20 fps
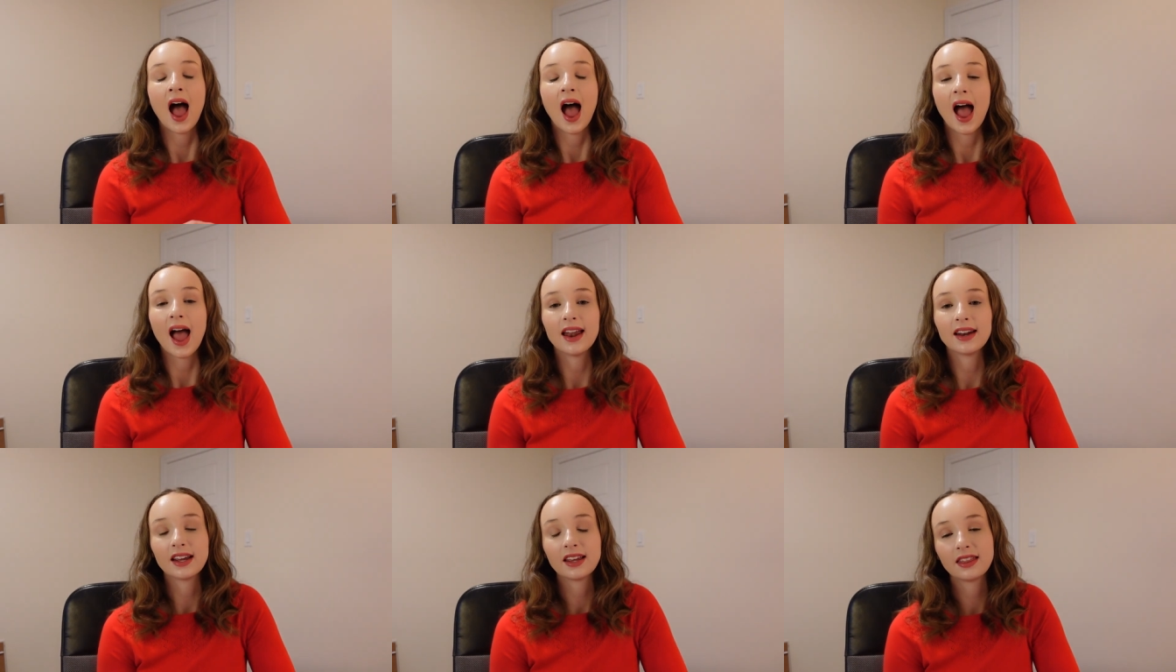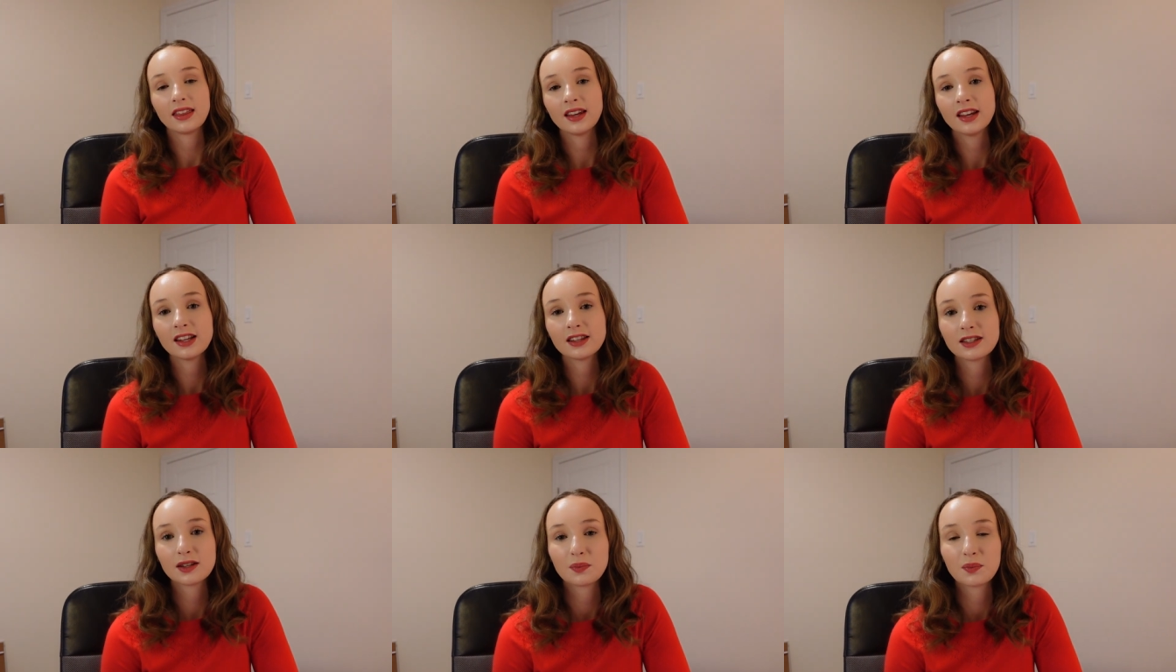And I
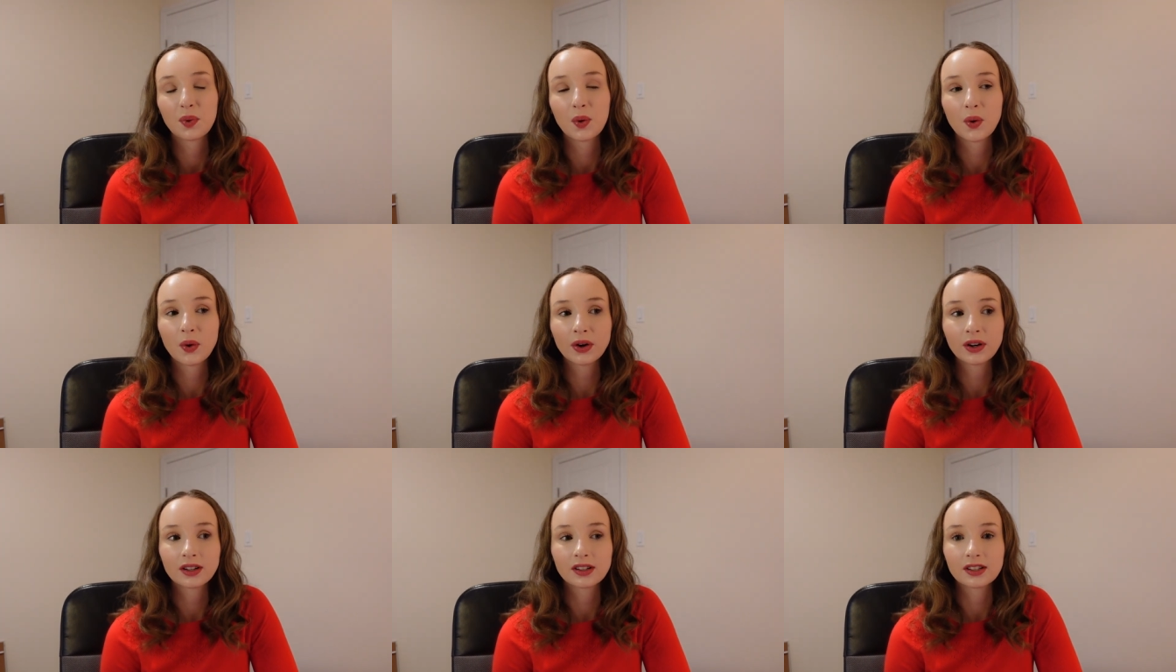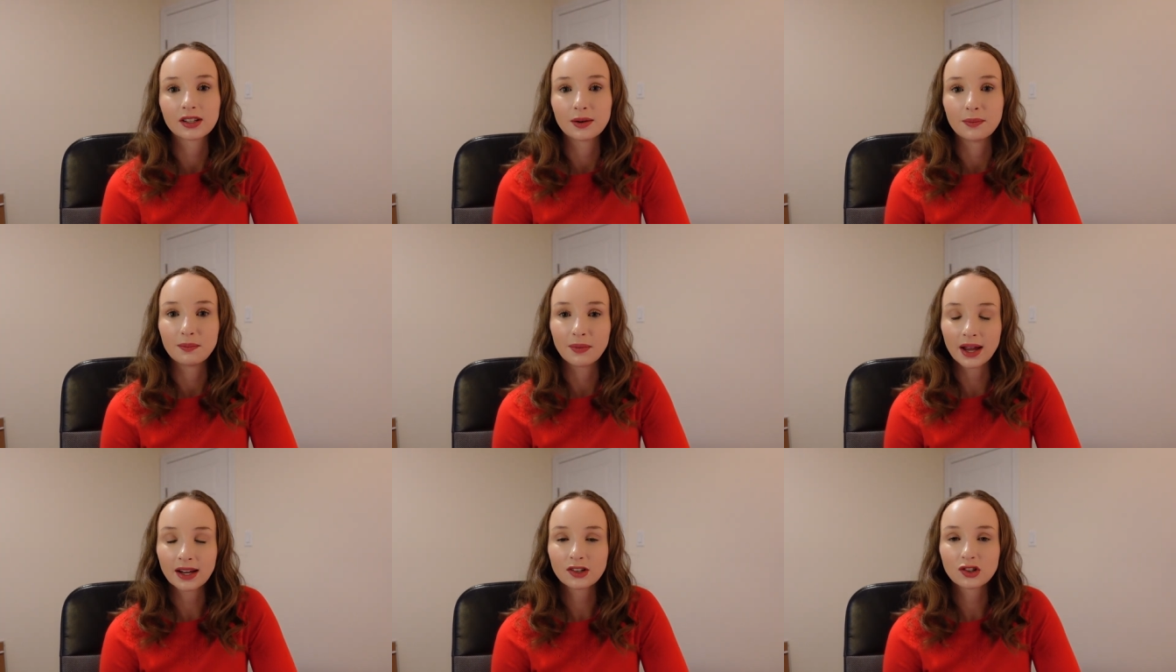think it's important
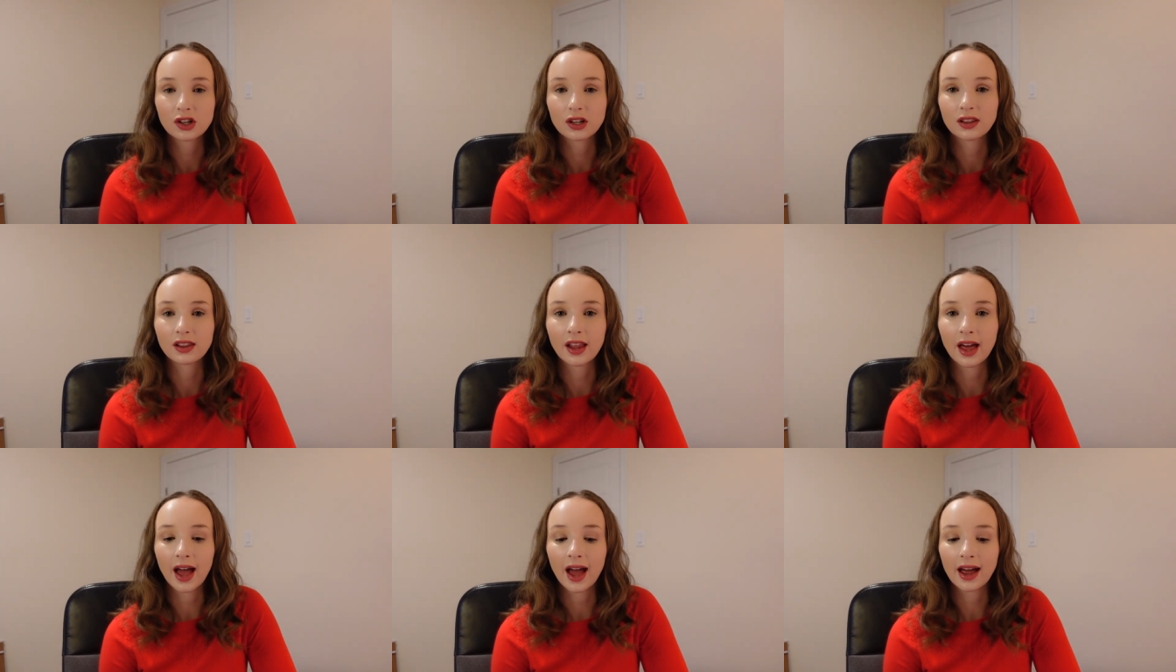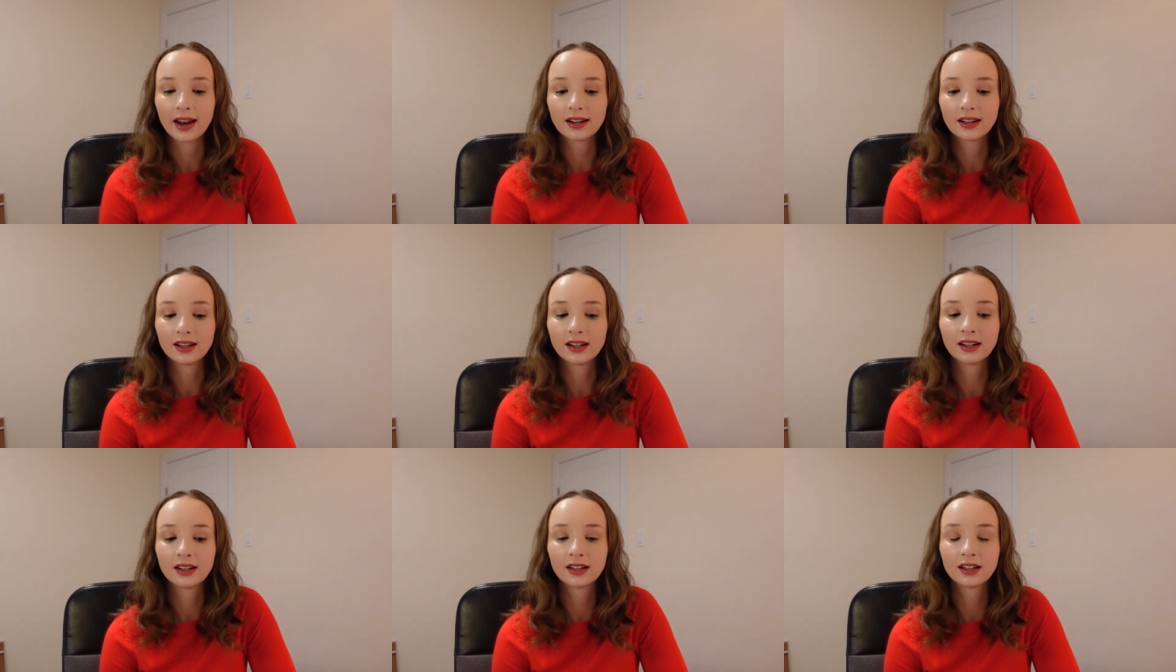to mention that